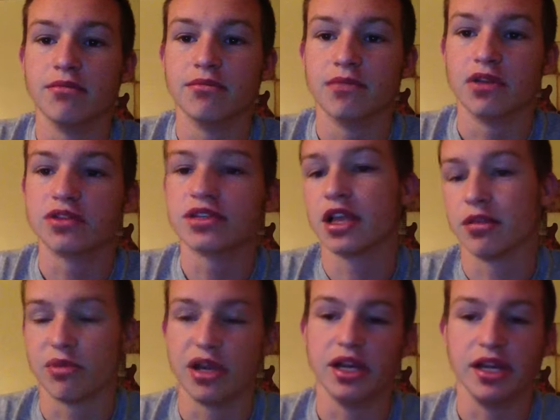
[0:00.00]
Most
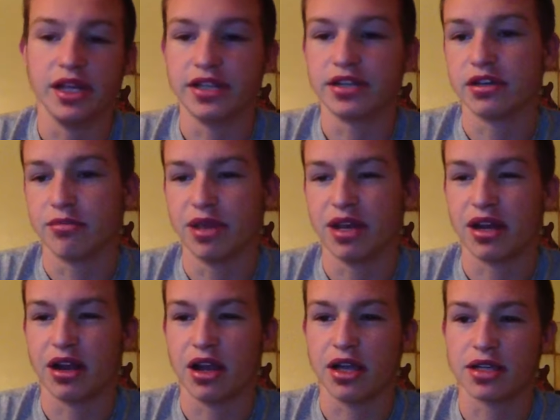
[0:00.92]
celebrated Easter and
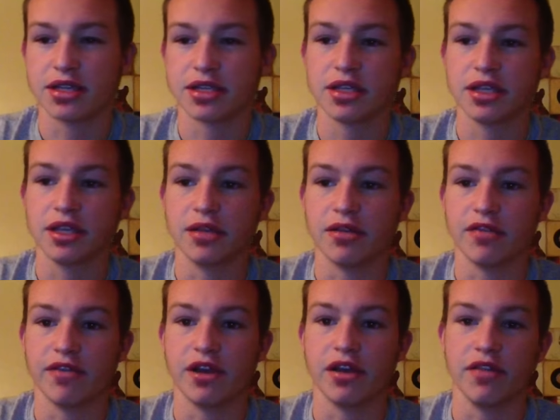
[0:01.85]
Pentecost, and there were
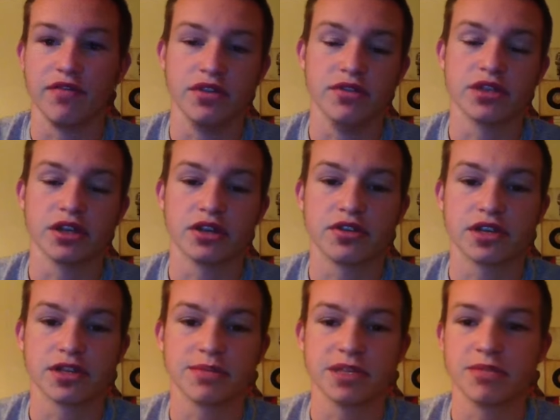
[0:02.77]
varying views on
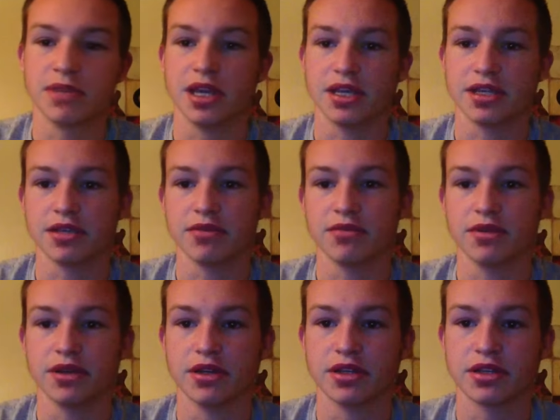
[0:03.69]
Christmas because
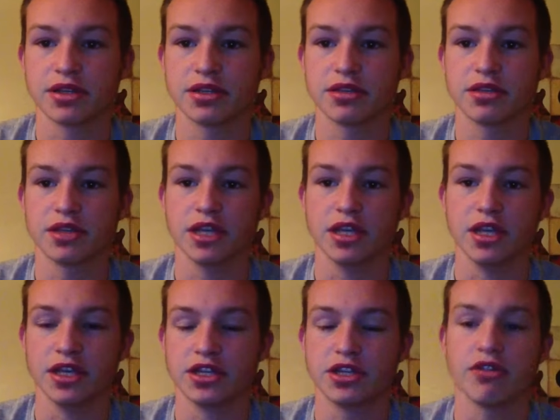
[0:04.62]

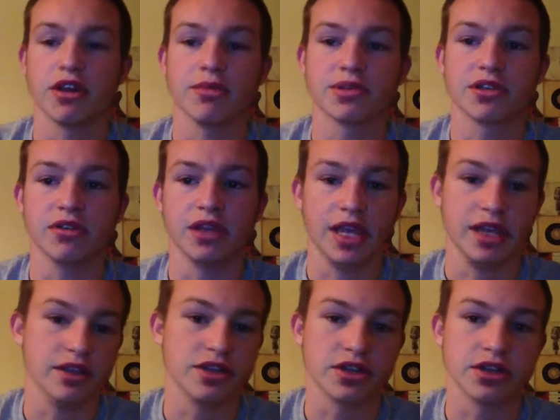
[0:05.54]
it showed up so late
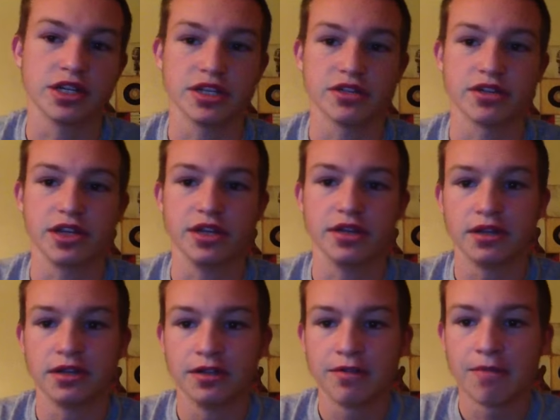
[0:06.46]
in church history.
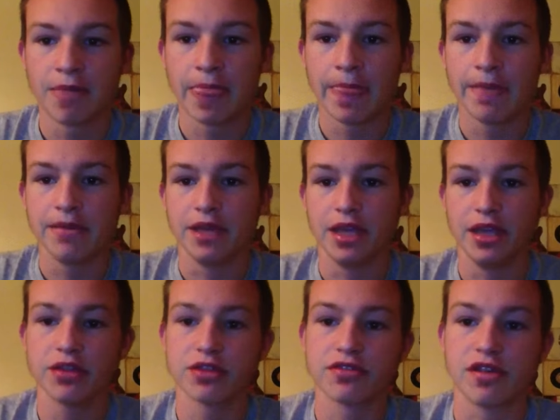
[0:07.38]

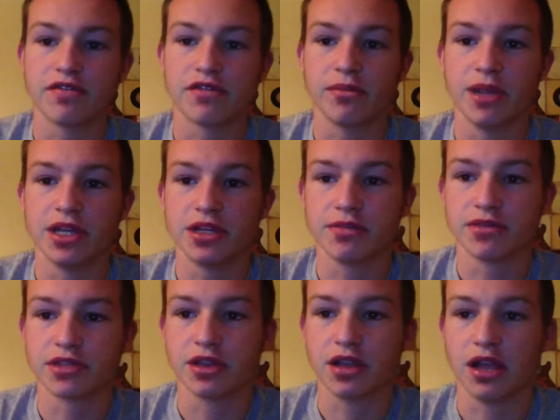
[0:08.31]
English Reformation
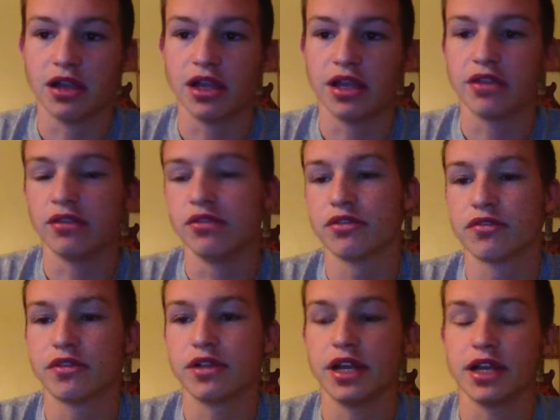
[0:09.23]
was a lot like the
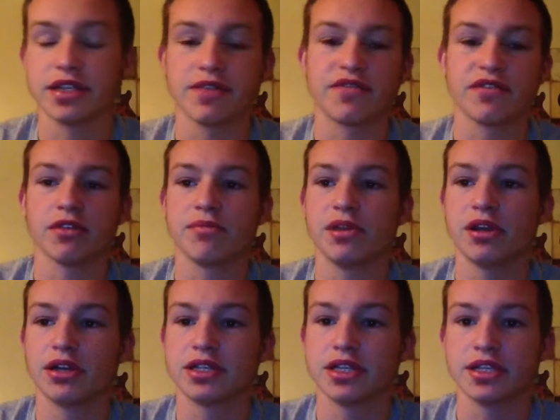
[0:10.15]
Lutheran, except for the
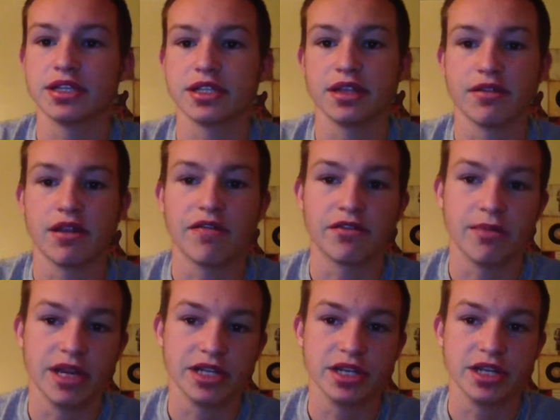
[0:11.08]
Puritans and the
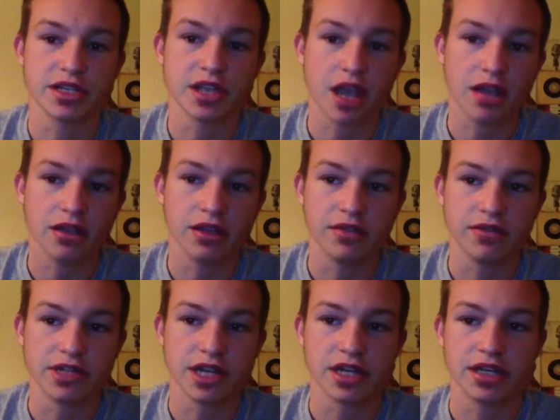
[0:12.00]
Reformation in Scotland
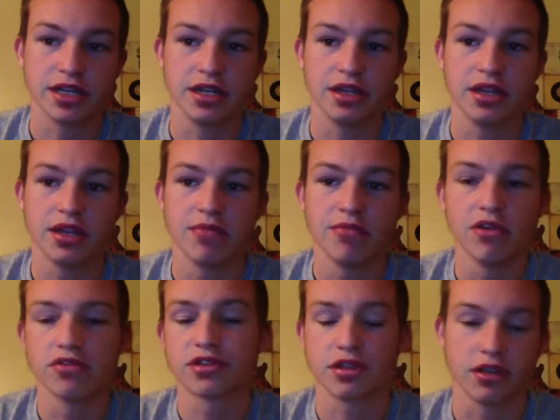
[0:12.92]
rejected
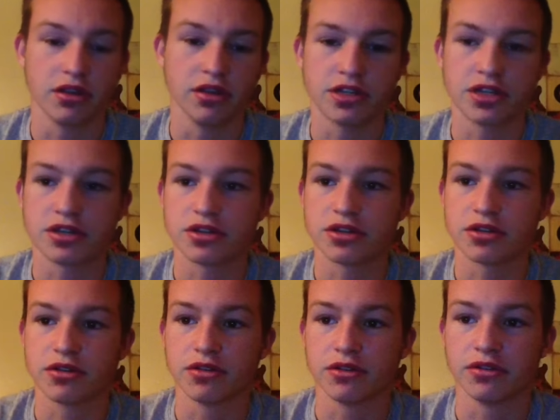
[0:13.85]
most of the
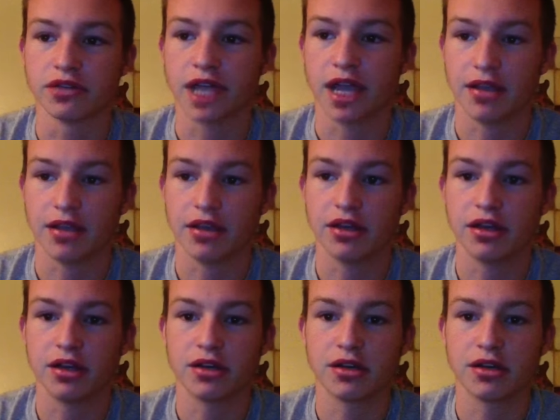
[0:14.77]
liturgical calendar,